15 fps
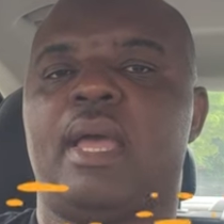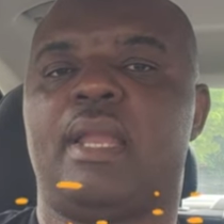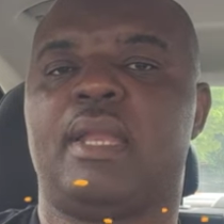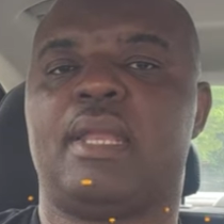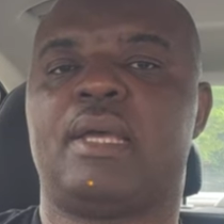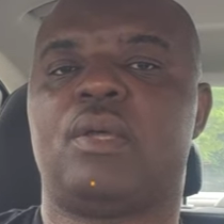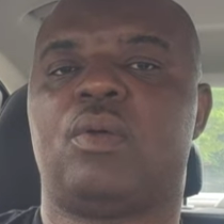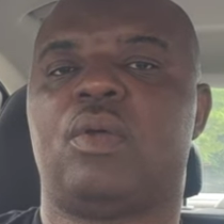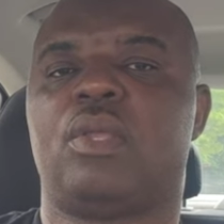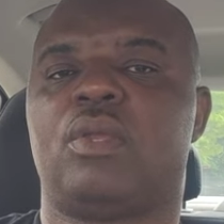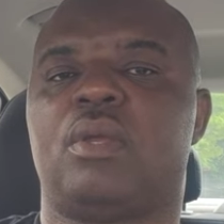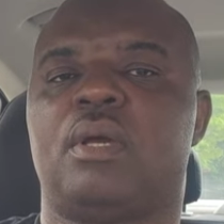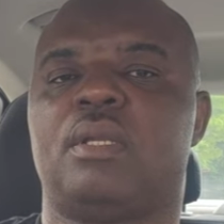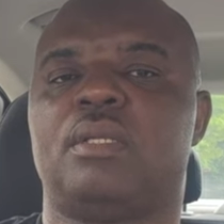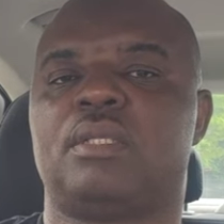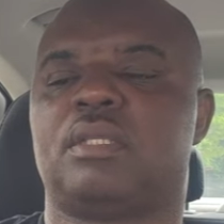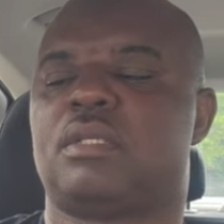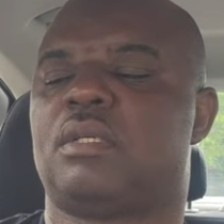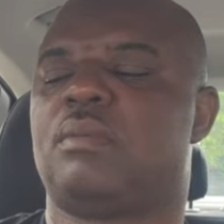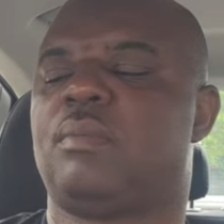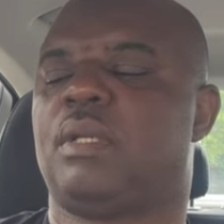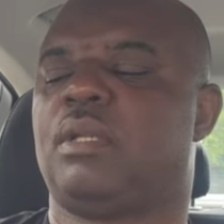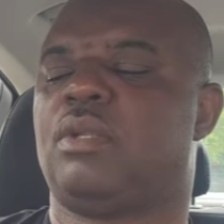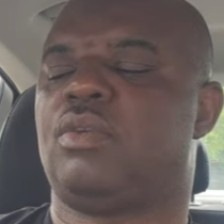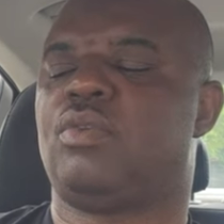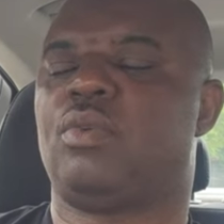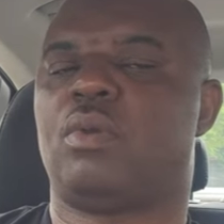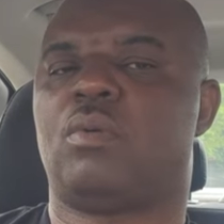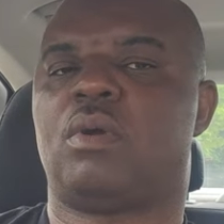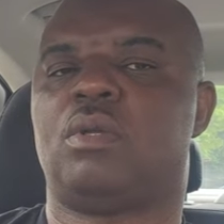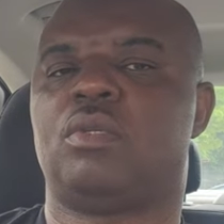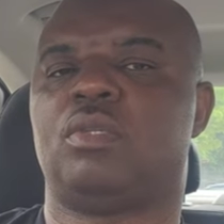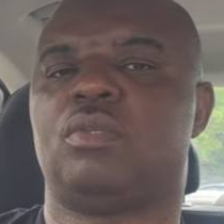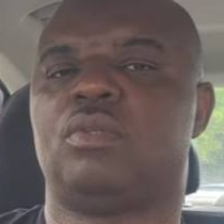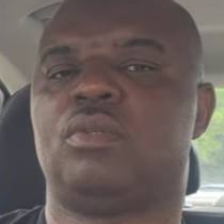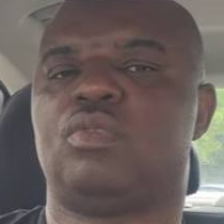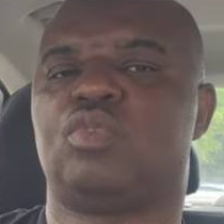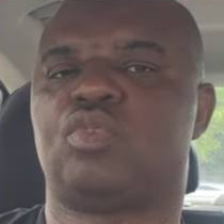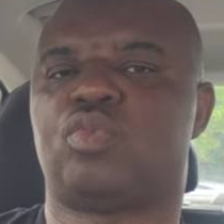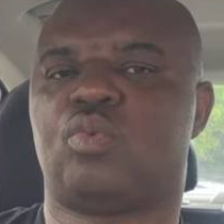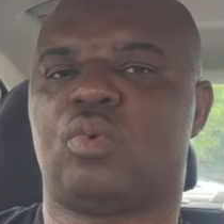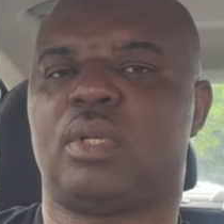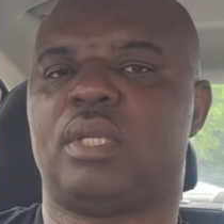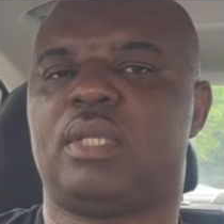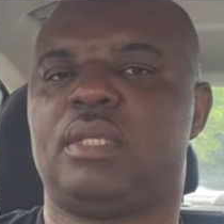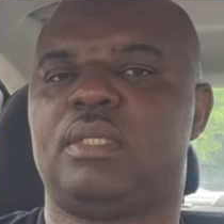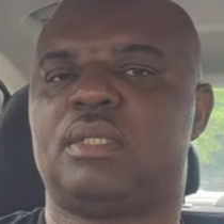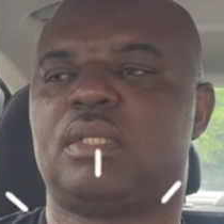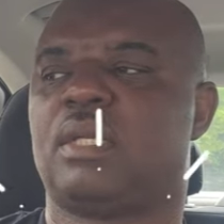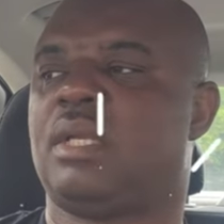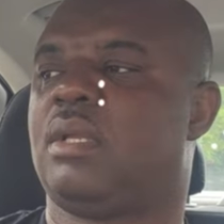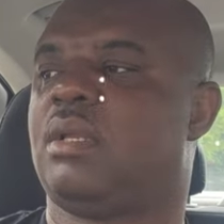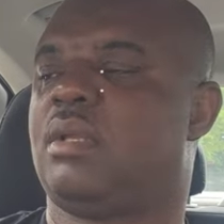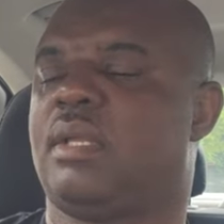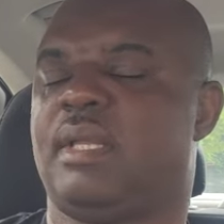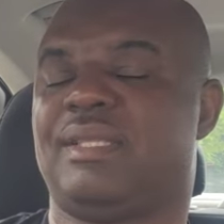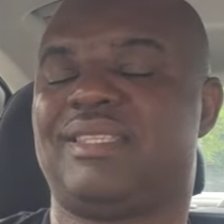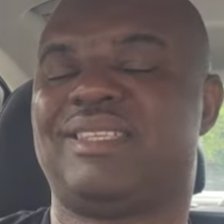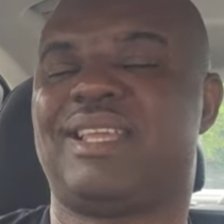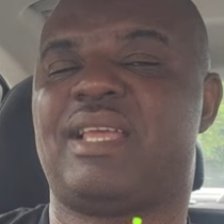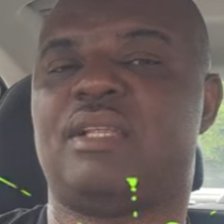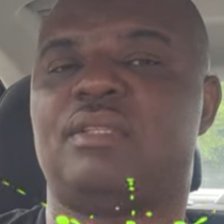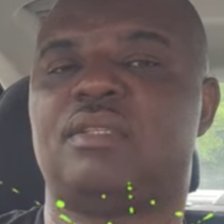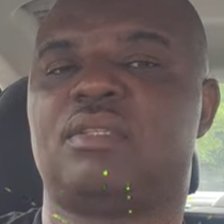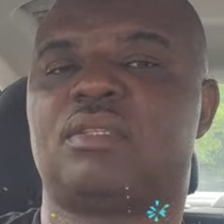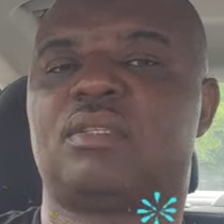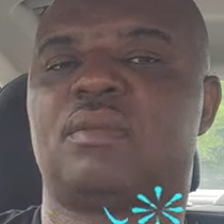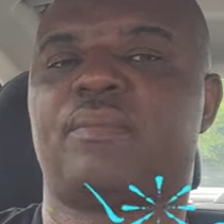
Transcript: And now you're going to determine, do you want to do 20s and 10s